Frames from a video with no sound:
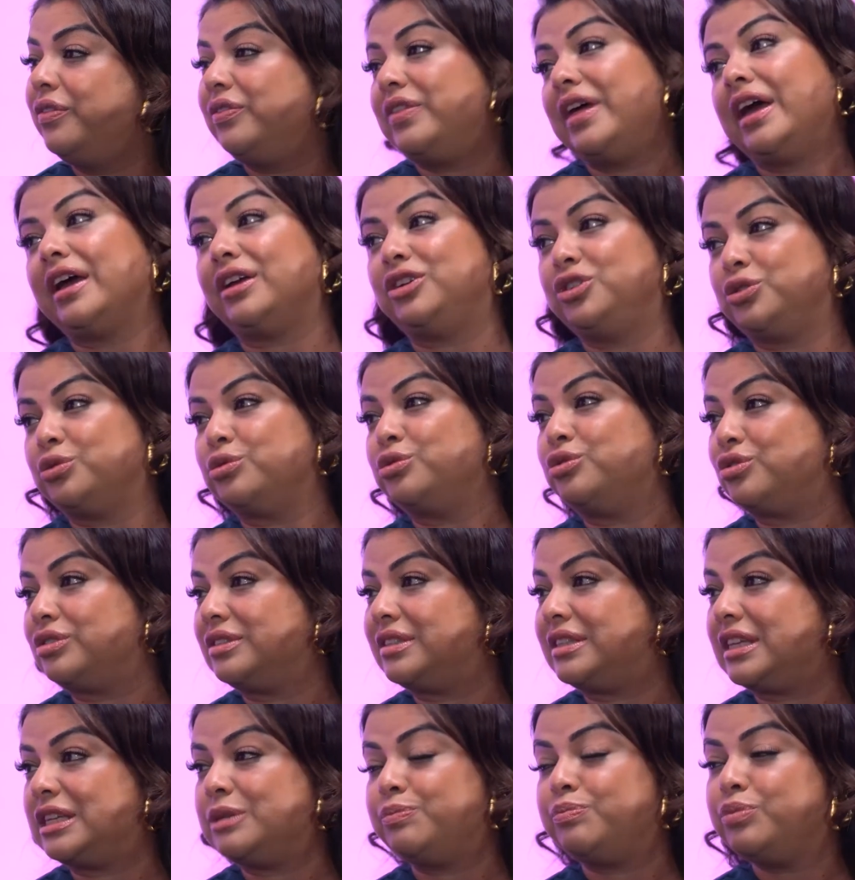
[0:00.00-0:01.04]
their
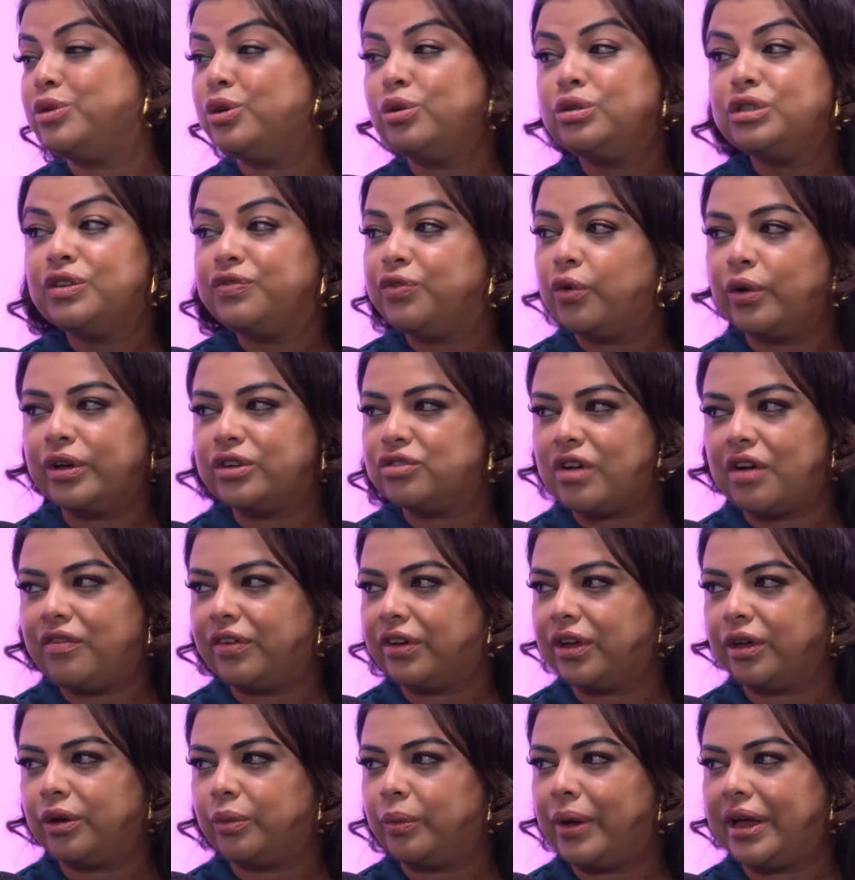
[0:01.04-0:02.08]
children this beautiful
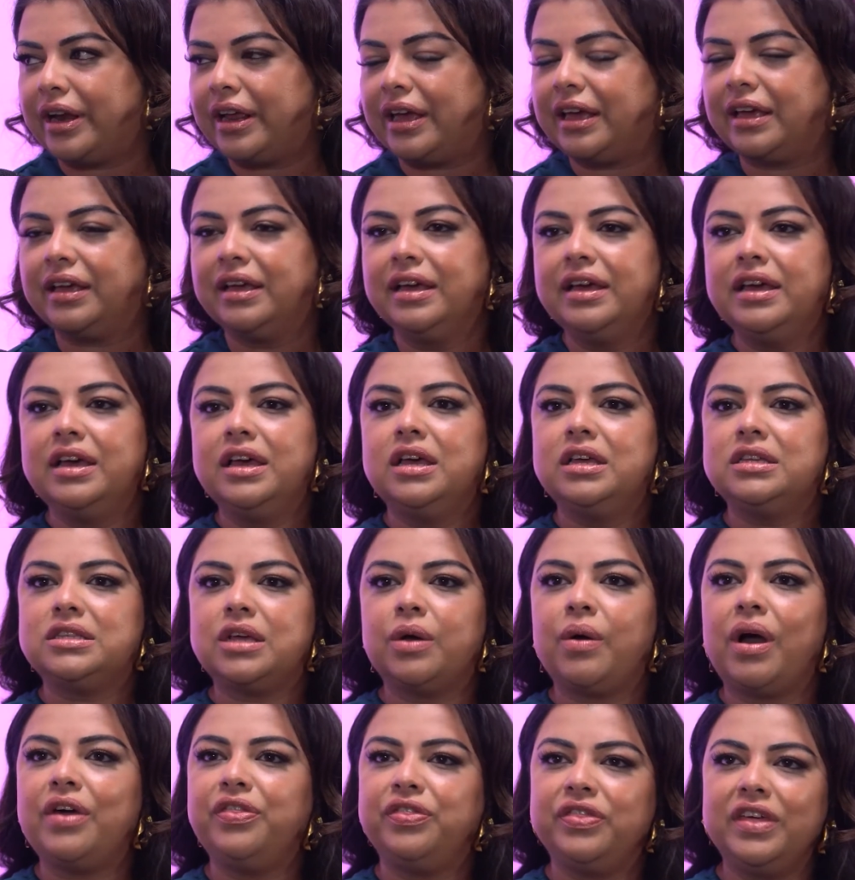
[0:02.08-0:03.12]
extravagant wedding yes
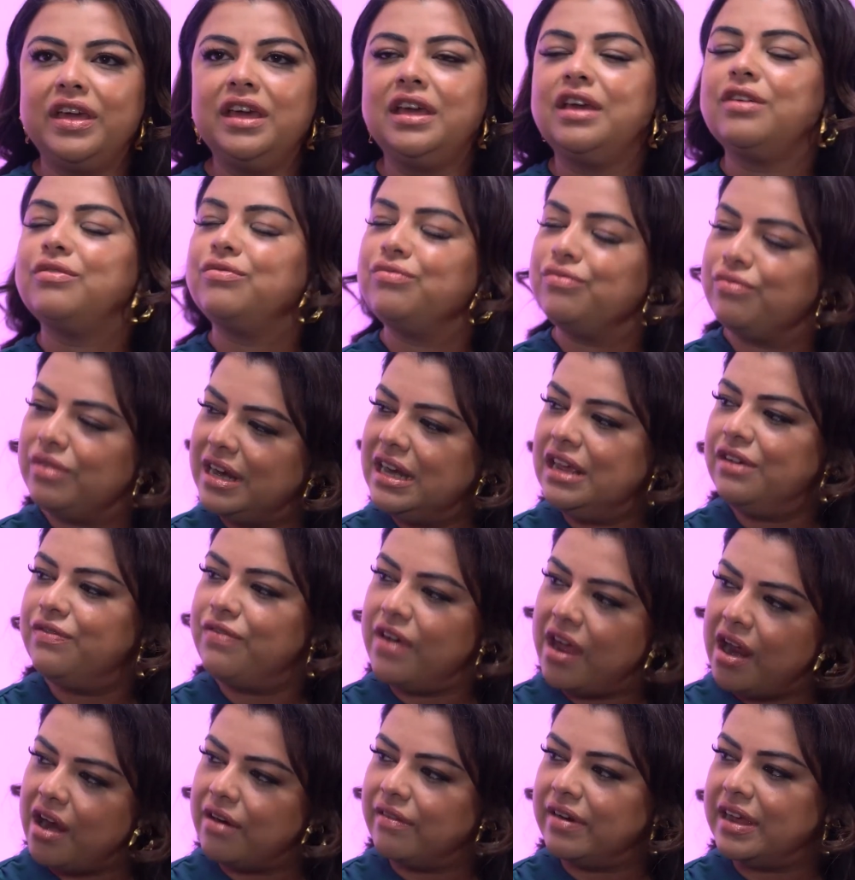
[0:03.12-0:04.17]
so i think it really
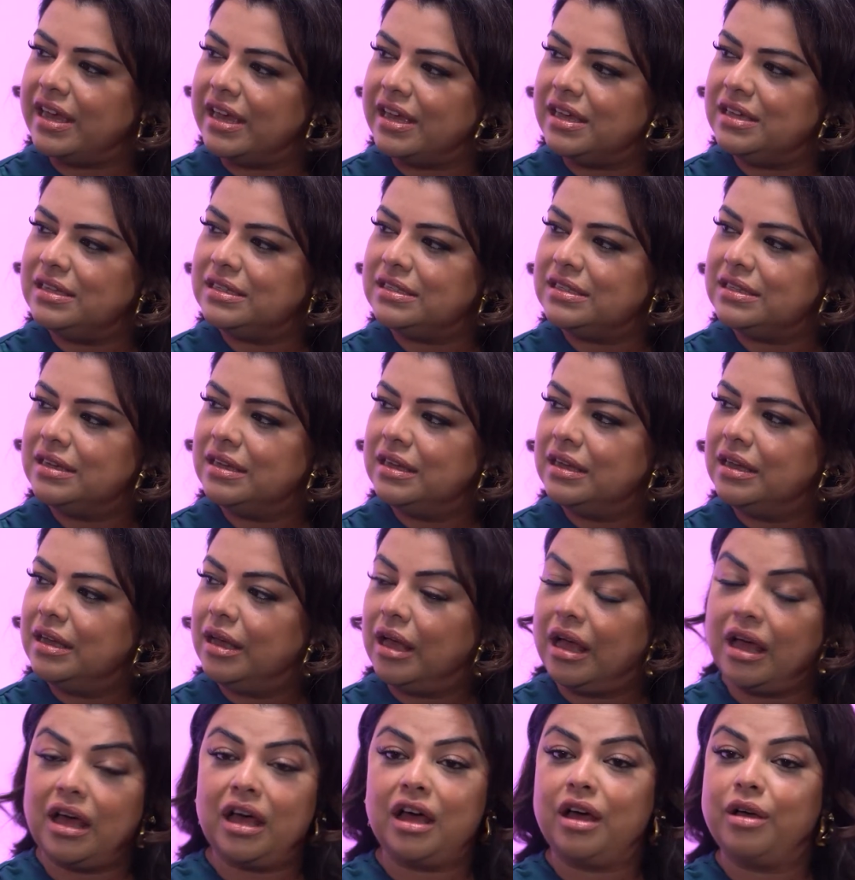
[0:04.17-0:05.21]
varies yeah
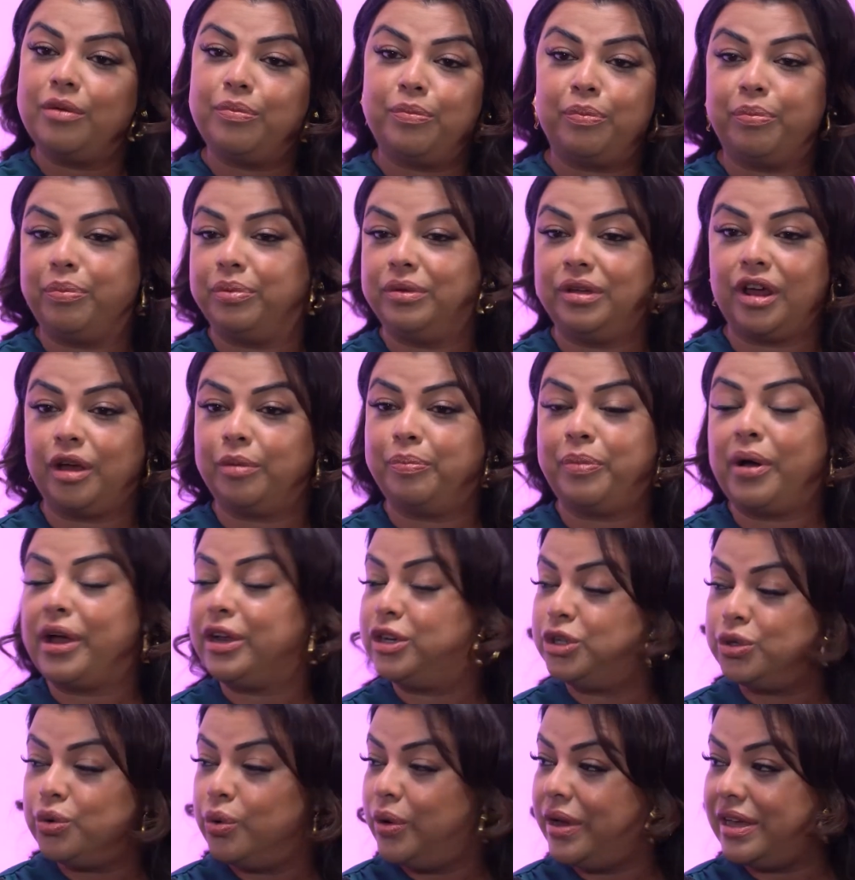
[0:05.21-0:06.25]
uh, you know, by
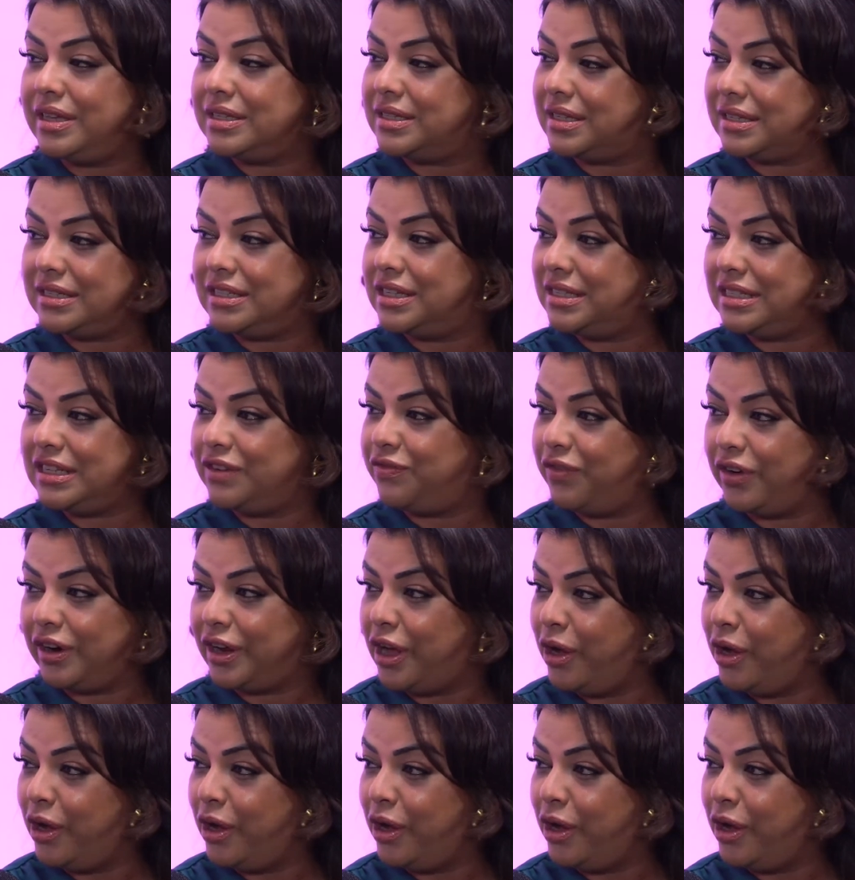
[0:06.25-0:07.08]
choice and just different